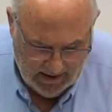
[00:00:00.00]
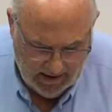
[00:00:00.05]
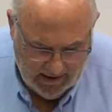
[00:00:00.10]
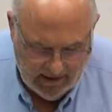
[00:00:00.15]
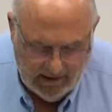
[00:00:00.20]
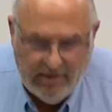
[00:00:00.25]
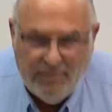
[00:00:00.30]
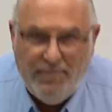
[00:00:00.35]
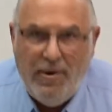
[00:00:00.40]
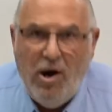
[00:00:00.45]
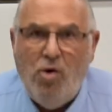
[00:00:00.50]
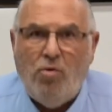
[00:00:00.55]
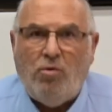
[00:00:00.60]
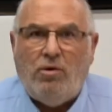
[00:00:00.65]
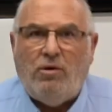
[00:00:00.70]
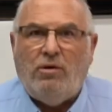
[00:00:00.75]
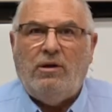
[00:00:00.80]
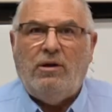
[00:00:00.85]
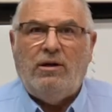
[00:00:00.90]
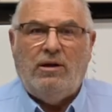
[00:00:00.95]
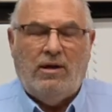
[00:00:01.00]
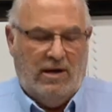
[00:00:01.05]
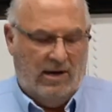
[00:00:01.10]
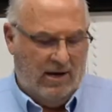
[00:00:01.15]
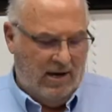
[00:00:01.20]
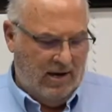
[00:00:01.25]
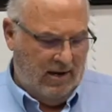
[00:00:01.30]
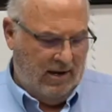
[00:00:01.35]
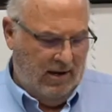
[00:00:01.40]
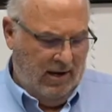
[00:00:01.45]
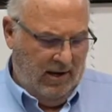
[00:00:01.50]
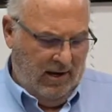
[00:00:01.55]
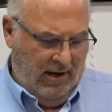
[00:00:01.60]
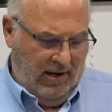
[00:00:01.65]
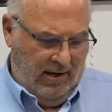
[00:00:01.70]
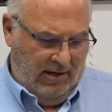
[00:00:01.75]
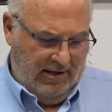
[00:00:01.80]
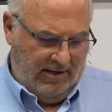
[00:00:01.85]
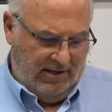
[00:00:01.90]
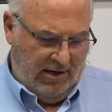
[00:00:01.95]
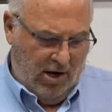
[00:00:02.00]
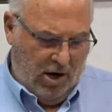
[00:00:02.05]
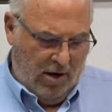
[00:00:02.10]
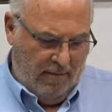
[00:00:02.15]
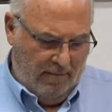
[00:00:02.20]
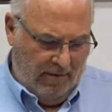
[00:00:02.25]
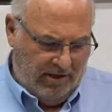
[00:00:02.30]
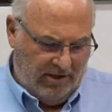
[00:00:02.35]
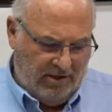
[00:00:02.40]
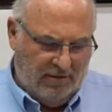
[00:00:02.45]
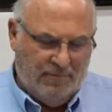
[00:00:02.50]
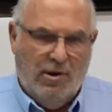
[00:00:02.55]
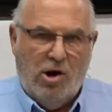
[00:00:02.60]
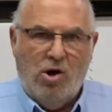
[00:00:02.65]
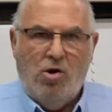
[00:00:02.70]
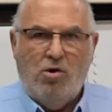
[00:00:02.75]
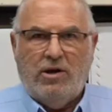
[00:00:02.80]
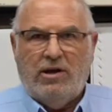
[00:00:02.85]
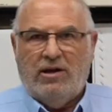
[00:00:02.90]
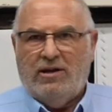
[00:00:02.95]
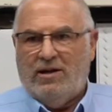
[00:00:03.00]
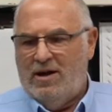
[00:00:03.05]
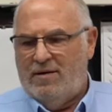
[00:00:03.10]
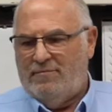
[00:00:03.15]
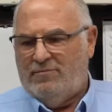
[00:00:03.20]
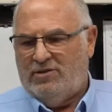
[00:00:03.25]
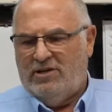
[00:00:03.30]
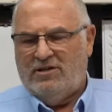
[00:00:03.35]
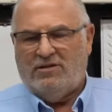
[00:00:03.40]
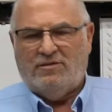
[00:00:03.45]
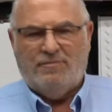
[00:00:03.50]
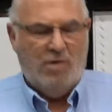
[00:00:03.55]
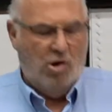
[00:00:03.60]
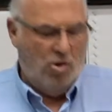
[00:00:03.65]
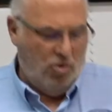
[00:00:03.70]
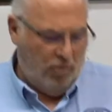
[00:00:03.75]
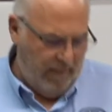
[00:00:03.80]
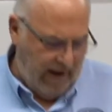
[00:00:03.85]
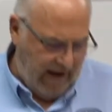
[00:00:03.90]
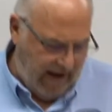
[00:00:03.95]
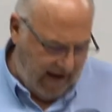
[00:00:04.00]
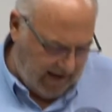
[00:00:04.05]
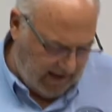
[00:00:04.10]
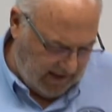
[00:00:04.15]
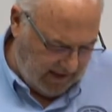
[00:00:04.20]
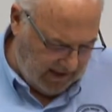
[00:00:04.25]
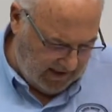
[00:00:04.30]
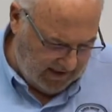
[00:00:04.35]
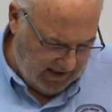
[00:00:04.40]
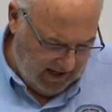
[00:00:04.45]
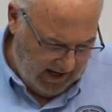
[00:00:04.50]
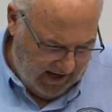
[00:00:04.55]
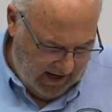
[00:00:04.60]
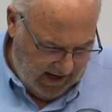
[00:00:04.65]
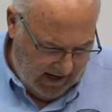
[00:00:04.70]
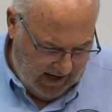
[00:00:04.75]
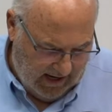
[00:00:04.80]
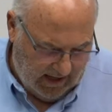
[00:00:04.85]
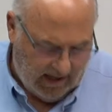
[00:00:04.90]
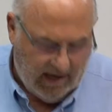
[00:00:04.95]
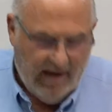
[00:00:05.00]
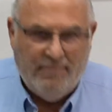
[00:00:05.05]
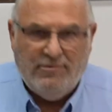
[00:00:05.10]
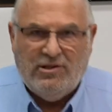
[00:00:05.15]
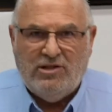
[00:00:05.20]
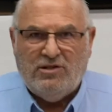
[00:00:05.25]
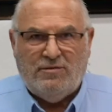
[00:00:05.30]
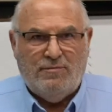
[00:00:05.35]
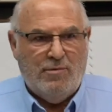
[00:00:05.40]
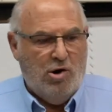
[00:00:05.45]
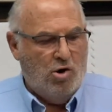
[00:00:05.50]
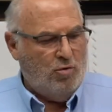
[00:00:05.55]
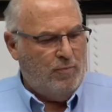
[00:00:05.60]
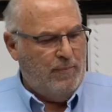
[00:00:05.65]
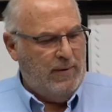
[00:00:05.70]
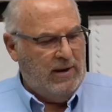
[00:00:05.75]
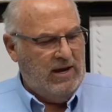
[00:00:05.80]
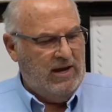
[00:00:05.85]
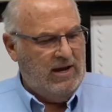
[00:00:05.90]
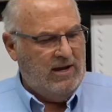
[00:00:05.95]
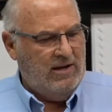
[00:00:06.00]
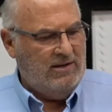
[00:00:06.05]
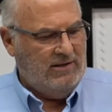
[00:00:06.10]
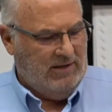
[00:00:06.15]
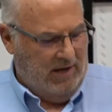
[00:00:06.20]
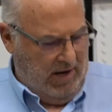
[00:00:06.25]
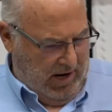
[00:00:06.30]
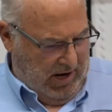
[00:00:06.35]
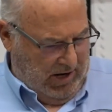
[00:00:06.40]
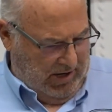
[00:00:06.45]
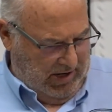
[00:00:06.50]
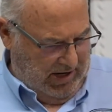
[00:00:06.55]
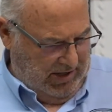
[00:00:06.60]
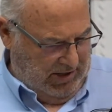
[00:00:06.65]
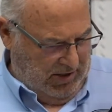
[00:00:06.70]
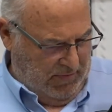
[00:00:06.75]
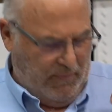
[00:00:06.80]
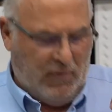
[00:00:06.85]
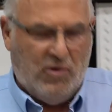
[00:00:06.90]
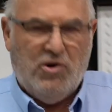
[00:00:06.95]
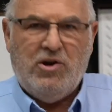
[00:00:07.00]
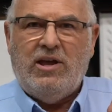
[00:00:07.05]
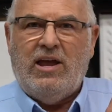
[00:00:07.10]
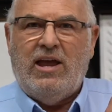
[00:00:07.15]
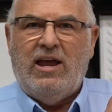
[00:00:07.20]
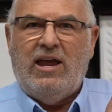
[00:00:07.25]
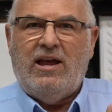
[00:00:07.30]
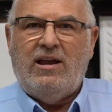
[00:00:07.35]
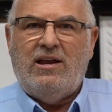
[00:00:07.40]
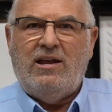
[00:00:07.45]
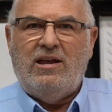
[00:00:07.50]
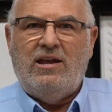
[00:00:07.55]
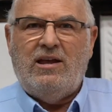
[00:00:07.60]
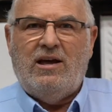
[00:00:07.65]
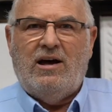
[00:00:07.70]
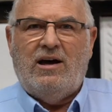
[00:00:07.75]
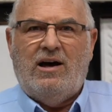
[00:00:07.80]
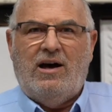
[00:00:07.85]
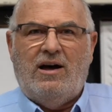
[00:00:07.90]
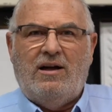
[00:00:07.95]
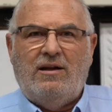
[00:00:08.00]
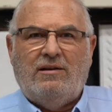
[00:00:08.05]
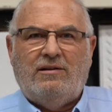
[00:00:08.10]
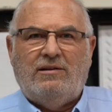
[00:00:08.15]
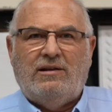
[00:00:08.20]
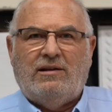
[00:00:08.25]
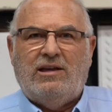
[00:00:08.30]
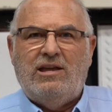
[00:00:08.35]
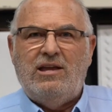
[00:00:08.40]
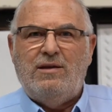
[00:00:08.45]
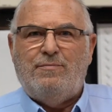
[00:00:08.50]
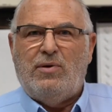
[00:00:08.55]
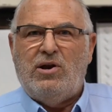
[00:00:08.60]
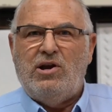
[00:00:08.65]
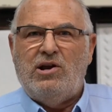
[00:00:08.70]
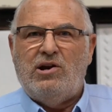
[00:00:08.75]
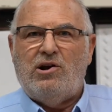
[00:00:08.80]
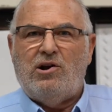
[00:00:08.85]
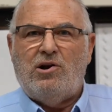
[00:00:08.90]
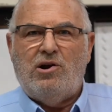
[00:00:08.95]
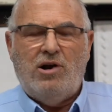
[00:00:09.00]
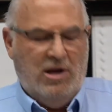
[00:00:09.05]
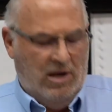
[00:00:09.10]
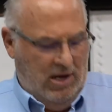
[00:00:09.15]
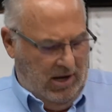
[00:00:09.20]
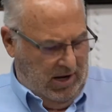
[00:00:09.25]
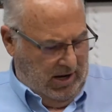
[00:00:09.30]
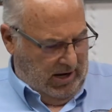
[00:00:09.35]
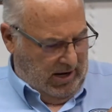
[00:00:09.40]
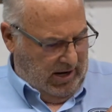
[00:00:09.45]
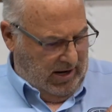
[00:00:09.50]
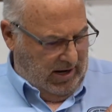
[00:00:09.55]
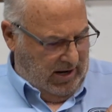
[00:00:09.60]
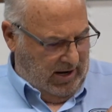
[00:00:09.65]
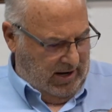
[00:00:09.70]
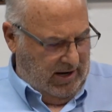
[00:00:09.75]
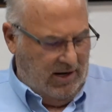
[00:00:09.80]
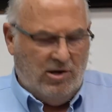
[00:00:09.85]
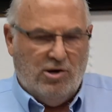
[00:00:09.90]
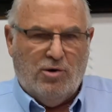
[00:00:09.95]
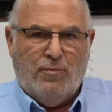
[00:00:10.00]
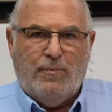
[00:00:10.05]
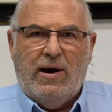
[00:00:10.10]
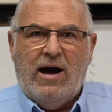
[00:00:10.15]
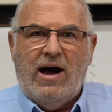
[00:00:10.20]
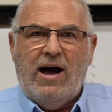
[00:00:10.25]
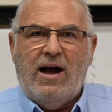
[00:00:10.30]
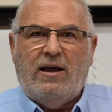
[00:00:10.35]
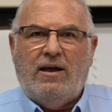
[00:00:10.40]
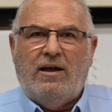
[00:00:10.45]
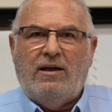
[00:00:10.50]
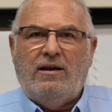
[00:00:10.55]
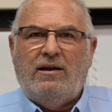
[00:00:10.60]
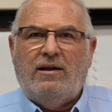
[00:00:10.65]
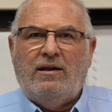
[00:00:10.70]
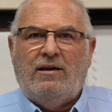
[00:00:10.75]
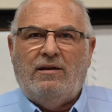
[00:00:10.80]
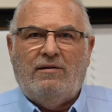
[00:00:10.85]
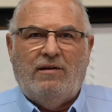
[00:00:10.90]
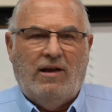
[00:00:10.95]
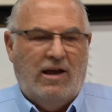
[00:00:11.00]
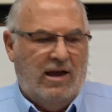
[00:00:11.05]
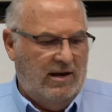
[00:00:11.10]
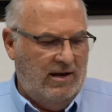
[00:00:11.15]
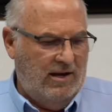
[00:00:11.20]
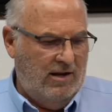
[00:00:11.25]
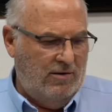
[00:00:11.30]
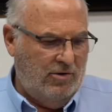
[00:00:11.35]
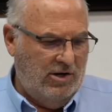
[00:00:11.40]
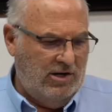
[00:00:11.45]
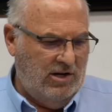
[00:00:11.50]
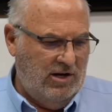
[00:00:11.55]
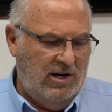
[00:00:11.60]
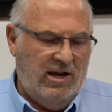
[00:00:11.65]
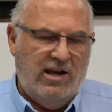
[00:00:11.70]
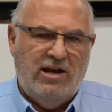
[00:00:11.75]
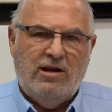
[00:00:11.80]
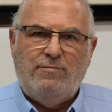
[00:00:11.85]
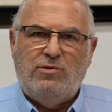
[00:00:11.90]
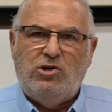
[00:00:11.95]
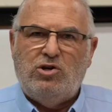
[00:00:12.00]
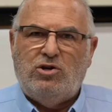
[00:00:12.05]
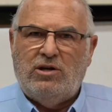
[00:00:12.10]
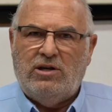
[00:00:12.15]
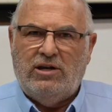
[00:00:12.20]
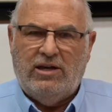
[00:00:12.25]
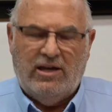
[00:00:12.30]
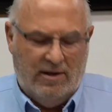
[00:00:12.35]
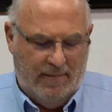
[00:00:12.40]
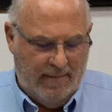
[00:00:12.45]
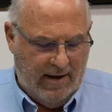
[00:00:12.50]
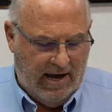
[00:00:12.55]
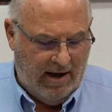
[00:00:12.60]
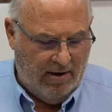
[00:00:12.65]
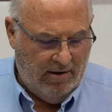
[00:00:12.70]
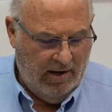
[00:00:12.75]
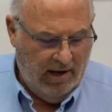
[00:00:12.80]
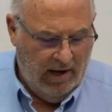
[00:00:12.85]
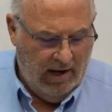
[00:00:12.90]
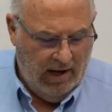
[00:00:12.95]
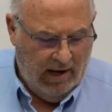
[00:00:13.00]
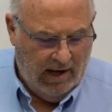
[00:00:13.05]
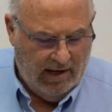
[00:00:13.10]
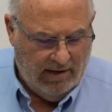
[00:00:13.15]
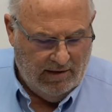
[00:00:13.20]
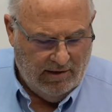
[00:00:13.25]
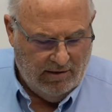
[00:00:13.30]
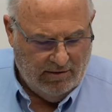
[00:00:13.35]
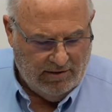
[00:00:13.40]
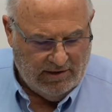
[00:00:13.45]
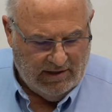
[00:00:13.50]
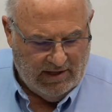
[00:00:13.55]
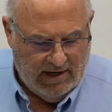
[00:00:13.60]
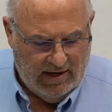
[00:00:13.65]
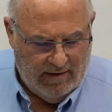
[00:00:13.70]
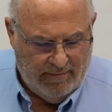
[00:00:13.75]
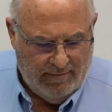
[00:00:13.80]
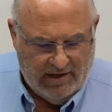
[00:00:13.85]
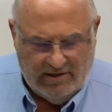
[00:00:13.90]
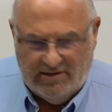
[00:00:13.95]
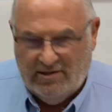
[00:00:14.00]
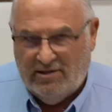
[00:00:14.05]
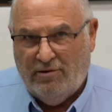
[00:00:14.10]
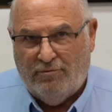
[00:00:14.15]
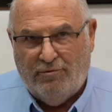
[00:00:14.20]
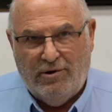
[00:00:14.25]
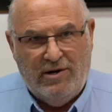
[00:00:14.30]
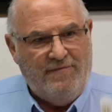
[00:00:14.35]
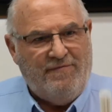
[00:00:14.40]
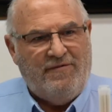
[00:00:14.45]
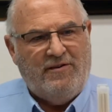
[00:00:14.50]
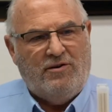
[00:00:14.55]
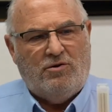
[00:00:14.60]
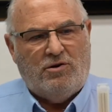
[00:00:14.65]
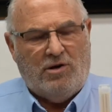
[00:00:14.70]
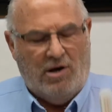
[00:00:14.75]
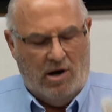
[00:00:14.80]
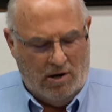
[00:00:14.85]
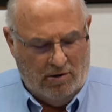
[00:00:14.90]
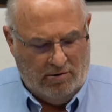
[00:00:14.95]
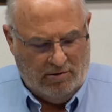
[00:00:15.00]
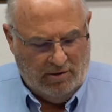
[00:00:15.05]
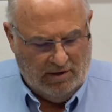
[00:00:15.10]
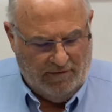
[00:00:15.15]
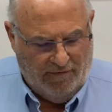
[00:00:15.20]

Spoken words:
smoke. This harmless smoke, it comes in smoke matches, it comes in smoke pens. These are pretty handy to keep here in your pocket. and then when you need them, you can get them out and use them. This is a refill cartridge